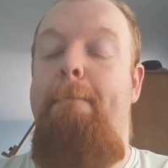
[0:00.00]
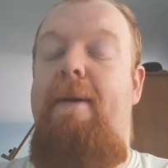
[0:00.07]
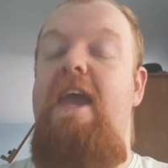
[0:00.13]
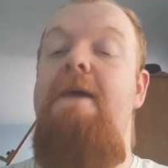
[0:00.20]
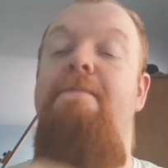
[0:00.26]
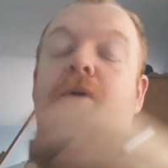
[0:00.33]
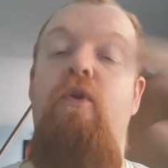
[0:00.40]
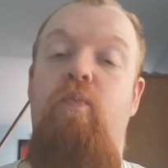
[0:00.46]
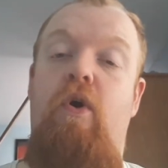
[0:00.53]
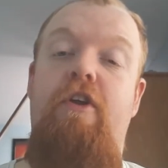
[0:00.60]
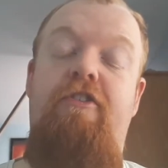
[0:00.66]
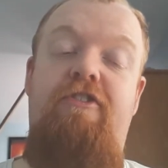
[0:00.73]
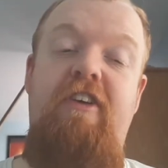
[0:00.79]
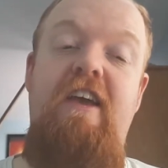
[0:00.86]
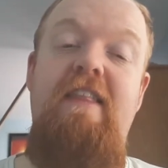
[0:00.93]
People
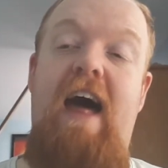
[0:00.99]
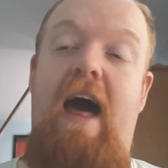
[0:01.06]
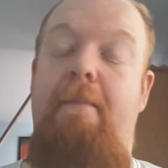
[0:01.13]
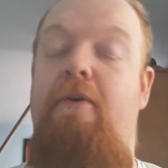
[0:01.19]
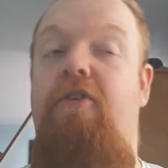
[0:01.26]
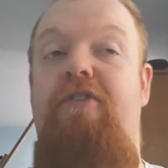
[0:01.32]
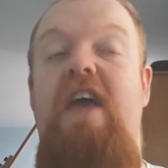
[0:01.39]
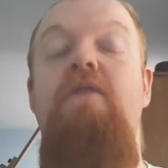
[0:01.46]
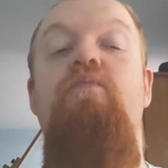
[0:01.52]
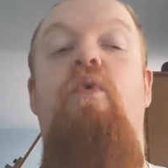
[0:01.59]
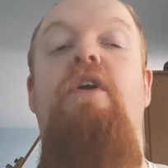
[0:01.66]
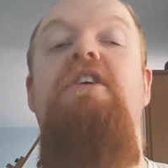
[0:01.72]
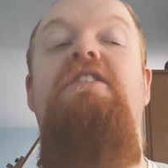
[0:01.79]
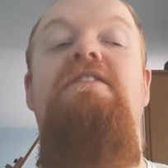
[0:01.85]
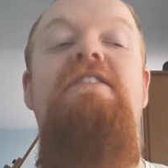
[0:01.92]
want to see that because they
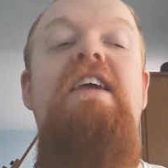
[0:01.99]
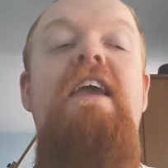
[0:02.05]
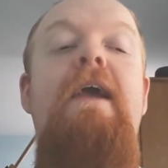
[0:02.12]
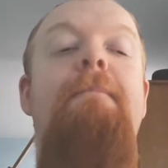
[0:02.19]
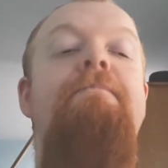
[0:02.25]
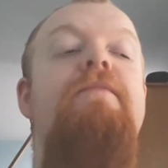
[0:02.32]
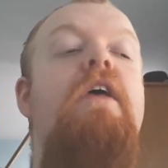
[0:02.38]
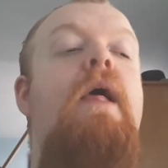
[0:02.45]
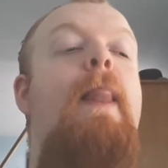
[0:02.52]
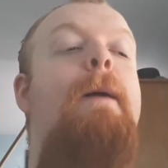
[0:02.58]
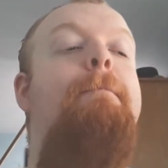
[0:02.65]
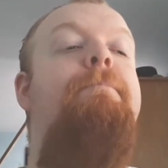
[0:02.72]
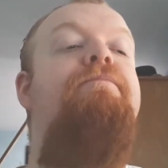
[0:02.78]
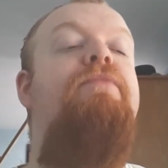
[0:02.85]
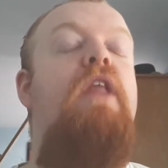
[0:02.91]
want to see
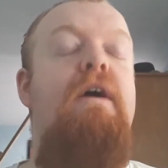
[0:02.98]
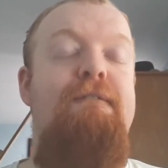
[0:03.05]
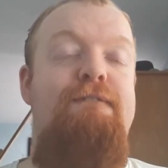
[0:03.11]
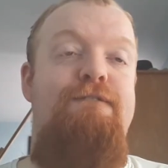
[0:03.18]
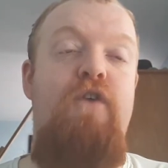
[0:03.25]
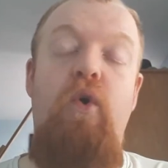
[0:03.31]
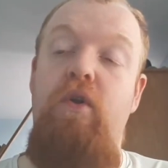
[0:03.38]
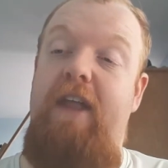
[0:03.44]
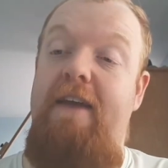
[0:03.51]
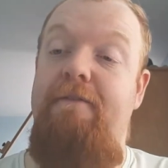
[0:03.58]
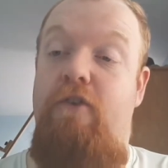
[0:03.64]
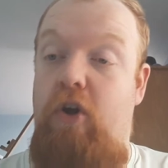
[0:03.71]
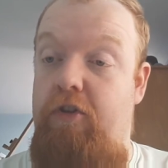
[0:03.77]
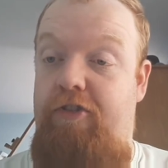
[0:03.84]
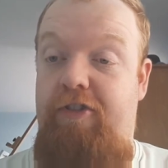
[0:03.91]

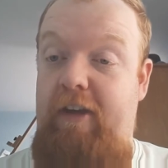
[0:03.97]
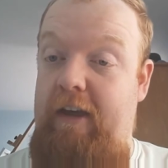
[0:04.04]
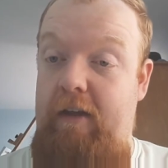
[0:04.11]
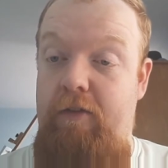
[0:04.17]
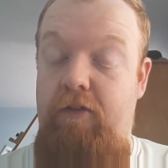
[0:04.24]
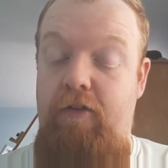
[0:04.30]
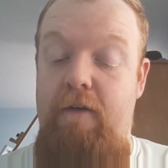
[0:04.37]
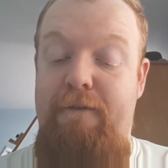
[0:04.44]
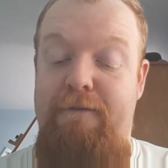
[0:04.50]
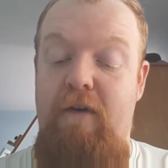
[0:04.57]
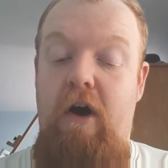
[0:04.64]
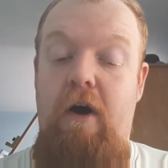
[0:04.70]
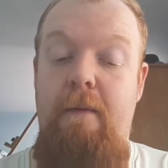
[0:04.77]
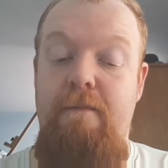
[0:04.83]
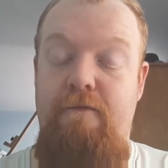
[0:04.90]
full-length cutscenes
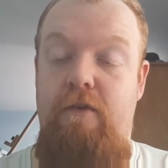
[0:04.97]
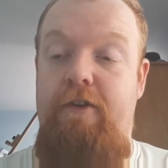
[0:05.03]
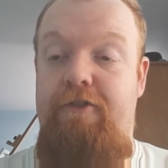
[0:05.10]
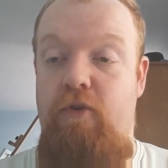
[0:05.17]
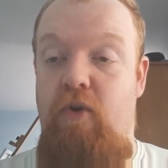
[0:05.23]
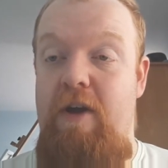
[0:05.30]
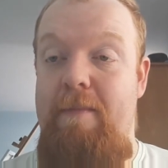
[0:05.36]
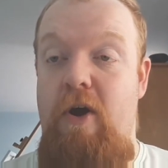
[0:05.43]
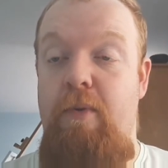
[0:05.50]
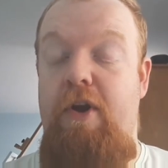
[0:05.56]
from the story mode.